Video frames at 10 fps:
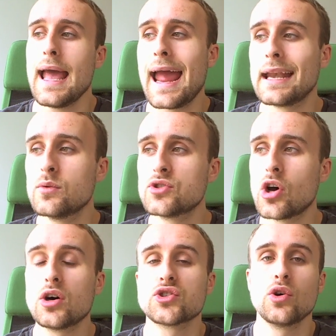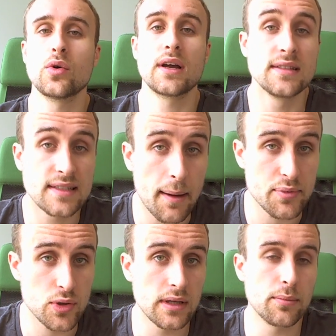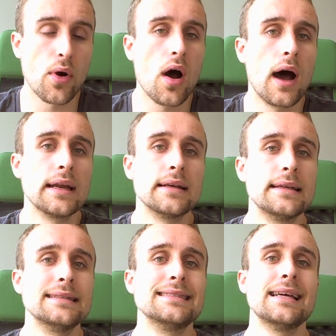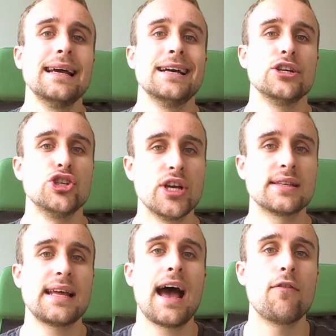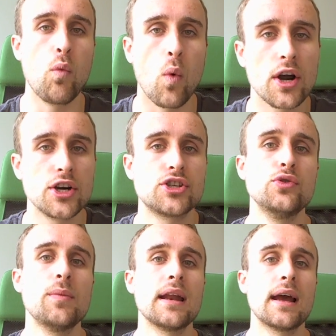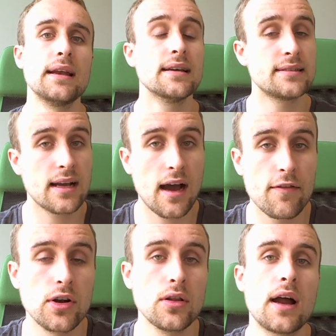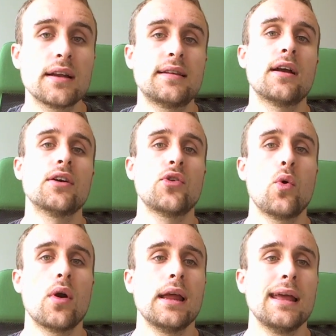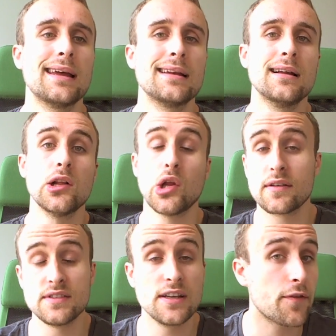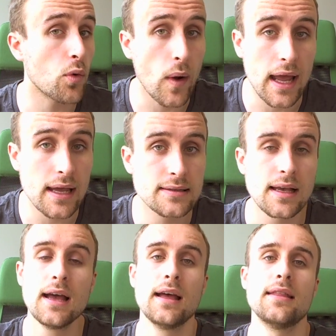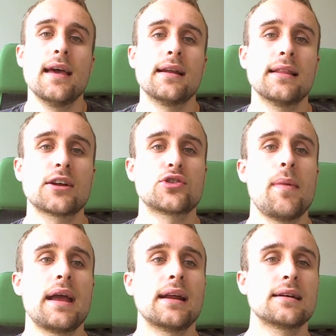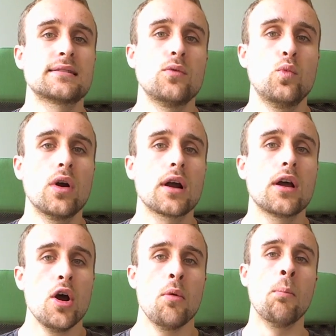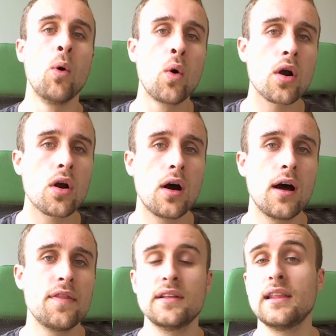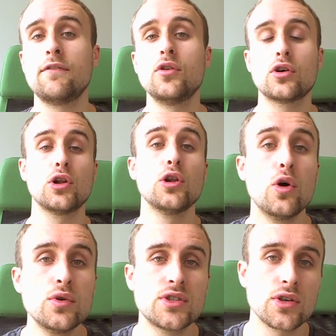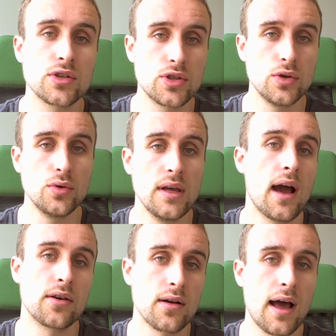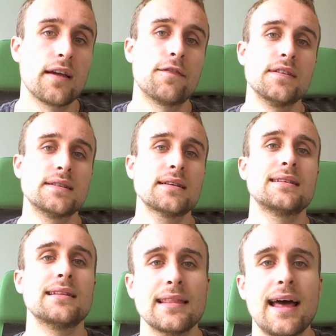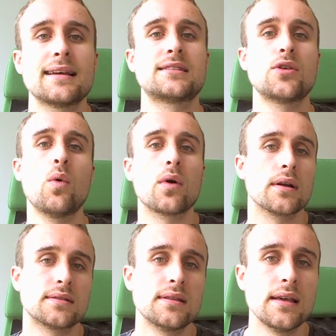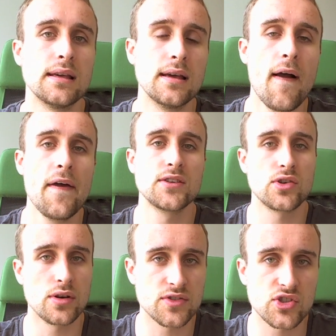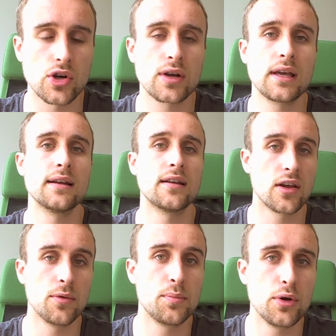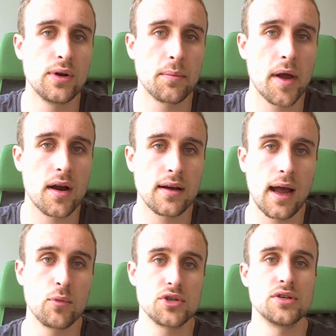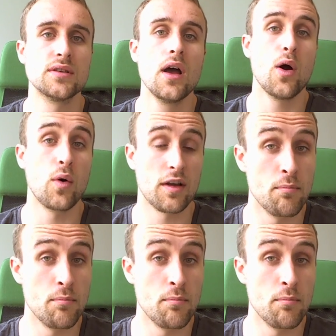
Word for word: and it was also conceptually broad. It didn't just have one or two main ideas. It covered a lot of territory in a lot of different ways that electromagnetics can work more on the level closer to the underlying physics and less towards the sort of circuit and computing paradigm, which is what I've